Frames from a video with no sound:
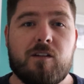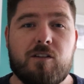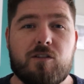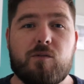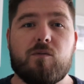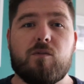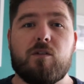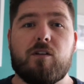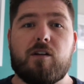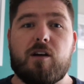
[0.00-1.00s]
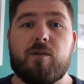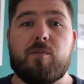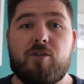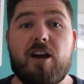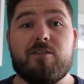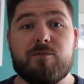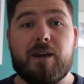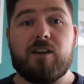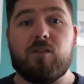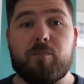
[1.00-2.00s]
So a prayer is
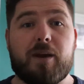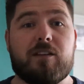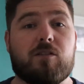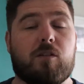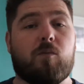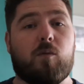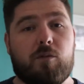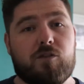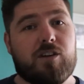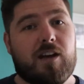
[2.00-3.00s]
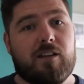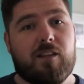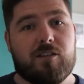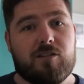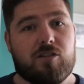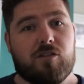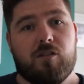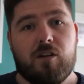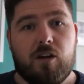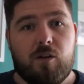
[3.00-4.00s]
made up based on what we've shared in that
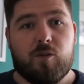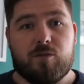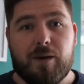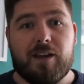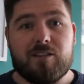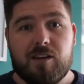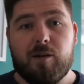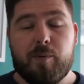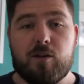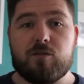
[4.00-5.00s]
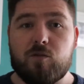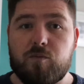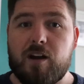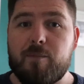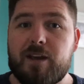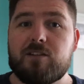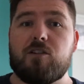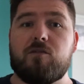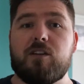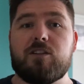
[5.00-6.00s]
session, which makes it a personal prayer. It makes
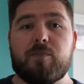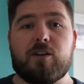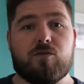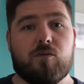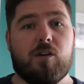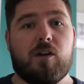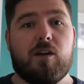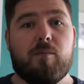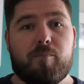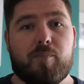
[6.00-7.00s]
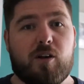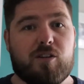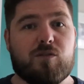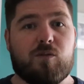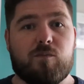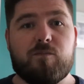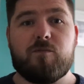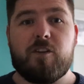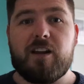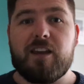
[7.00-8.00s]
it a really special, personal,
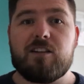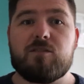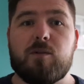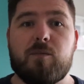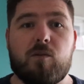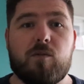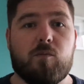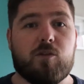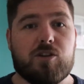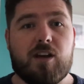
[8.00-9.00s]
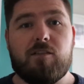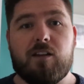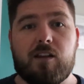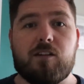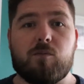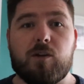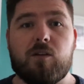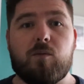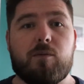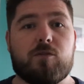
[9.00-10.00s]
fairly intimate moment that we're sharing at the end of the
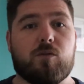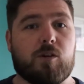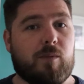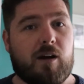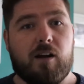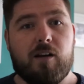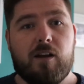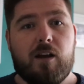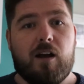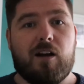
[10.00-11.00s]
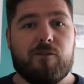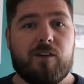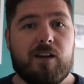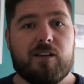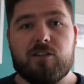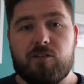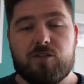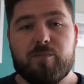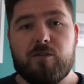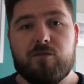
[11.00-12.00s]
week, where we're talking about our feelings, our
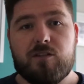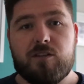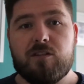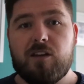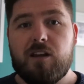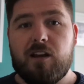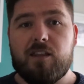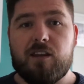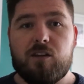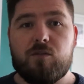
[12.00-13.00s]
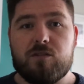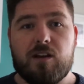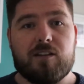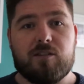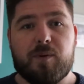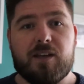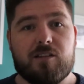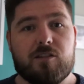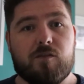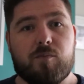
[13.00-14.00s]
experiences, and then using that as a
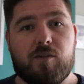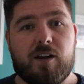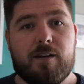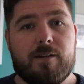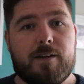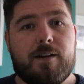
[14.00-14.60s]
basis of a prayer.